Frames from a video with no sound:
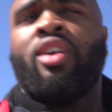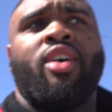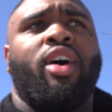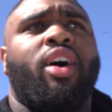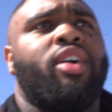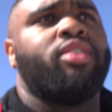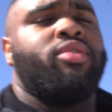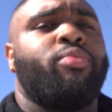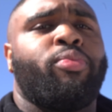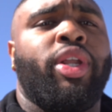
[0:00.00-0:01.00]
Uh,
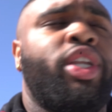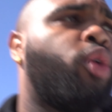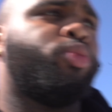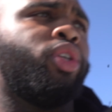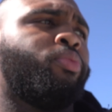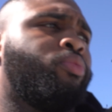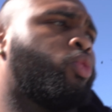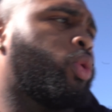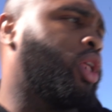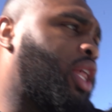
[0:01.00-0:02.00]
pretty dope gym.
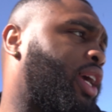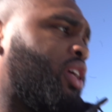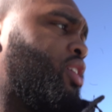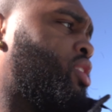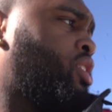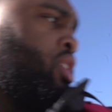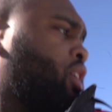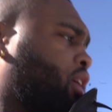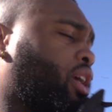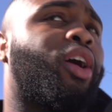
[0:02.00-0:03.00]
Really like it.
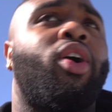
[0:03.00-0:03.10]
They got